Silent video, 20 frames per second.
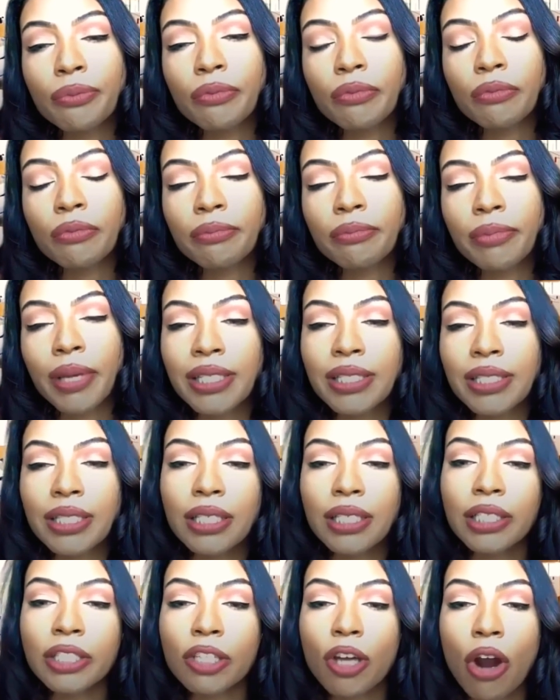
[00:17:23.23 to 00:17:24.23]

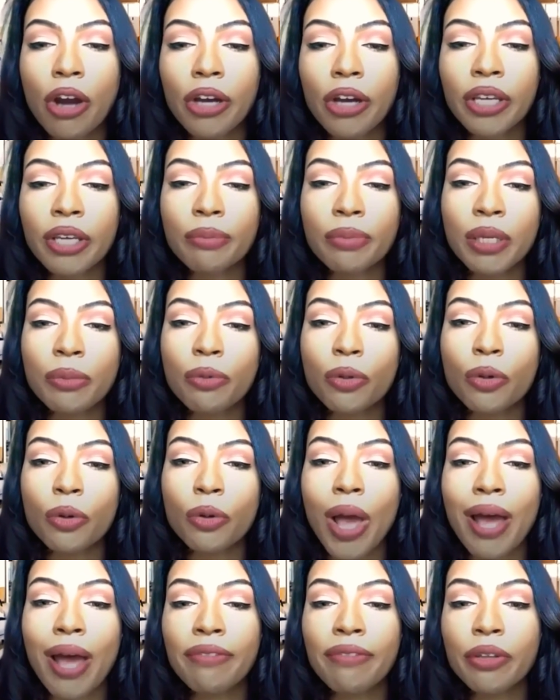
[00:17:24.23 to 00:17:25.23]
basically target people who
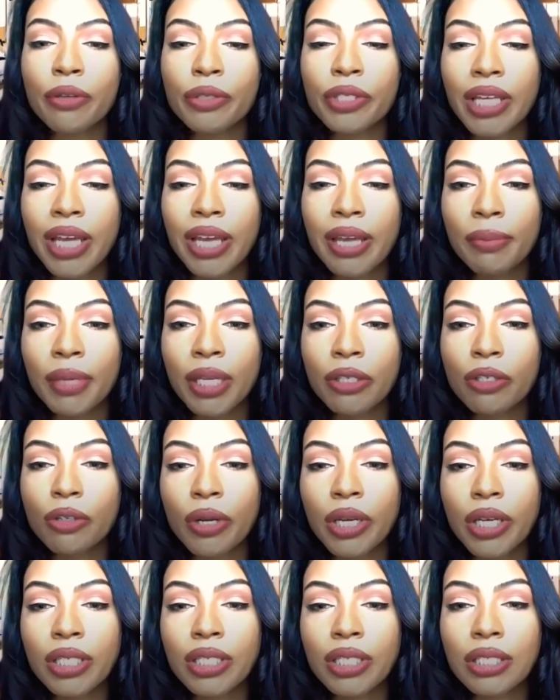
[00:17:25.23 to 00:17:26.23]
have those same
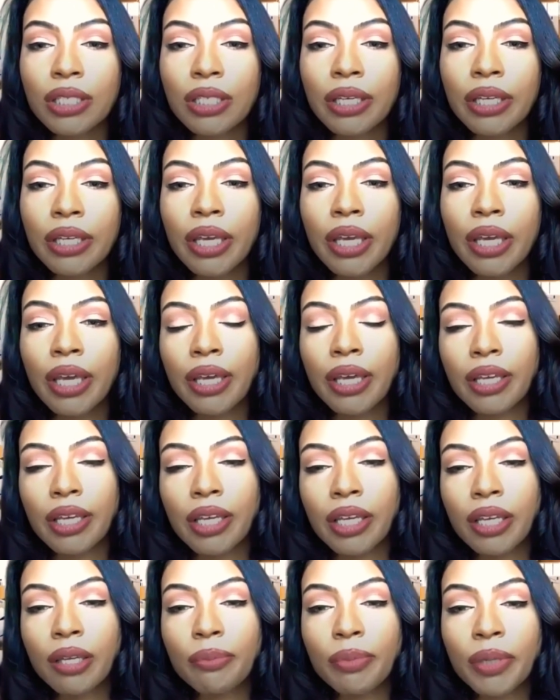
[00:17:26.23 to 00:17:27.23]
interests.
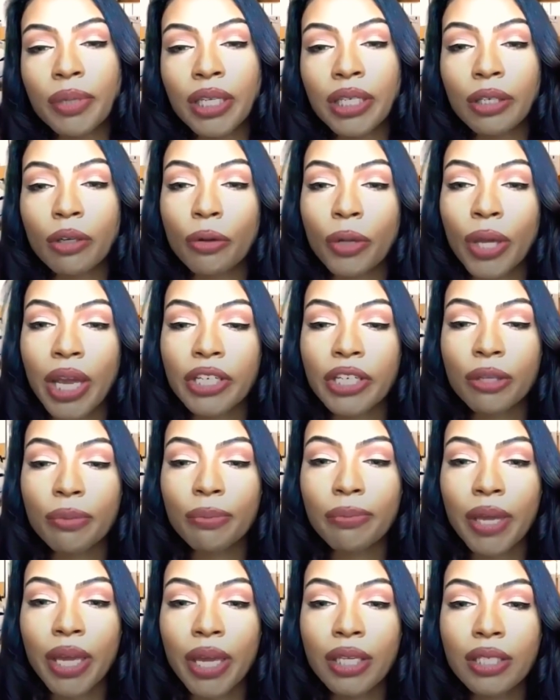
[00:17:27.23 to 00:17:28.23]
It could be
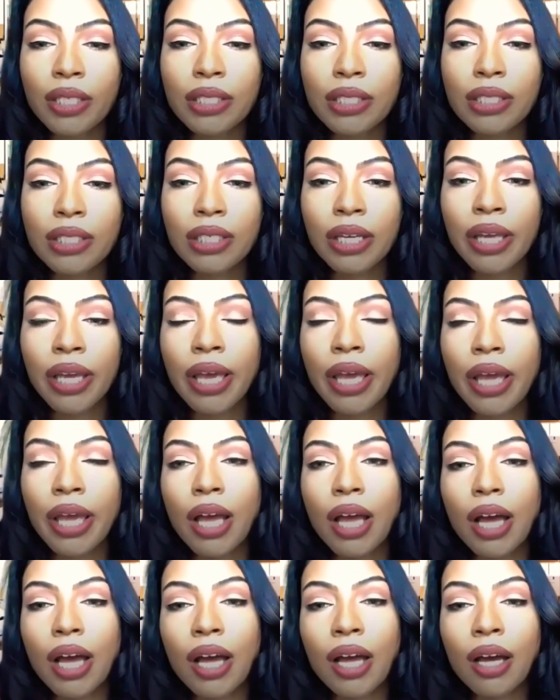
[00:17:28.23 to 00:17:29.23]
location based,
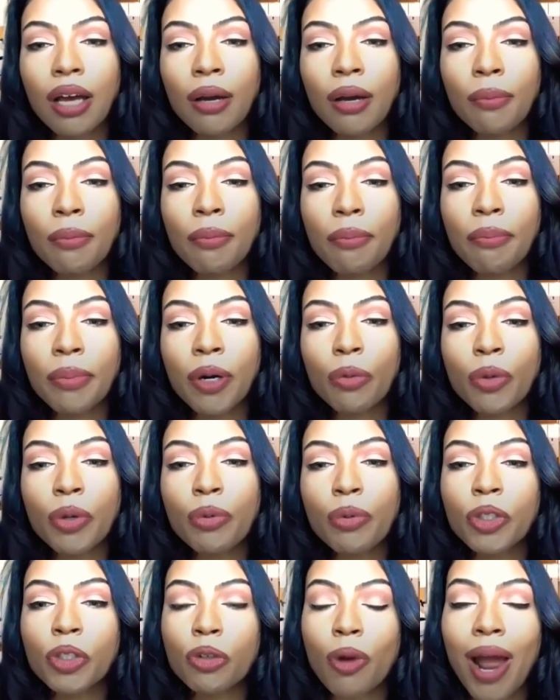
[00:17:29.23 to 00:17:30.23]
but we
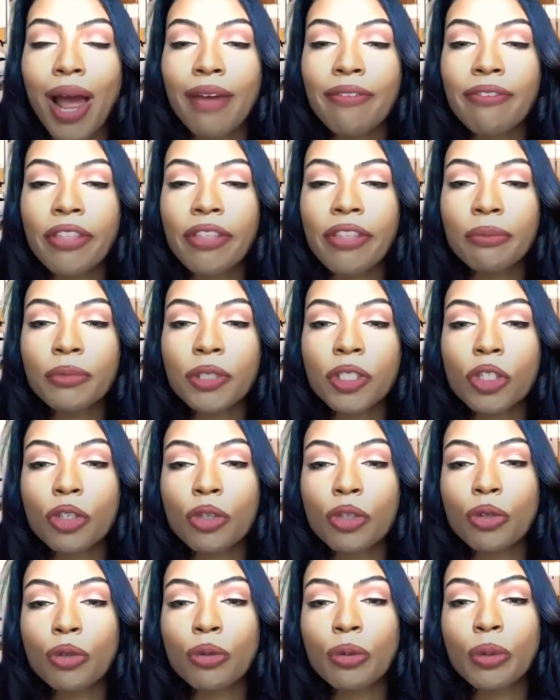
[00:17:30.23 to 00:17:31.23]
would drive them
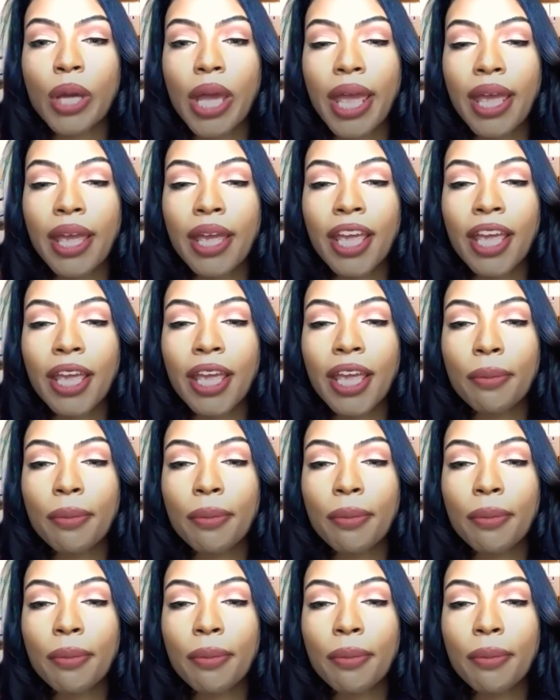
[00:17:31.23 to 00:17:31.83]
to a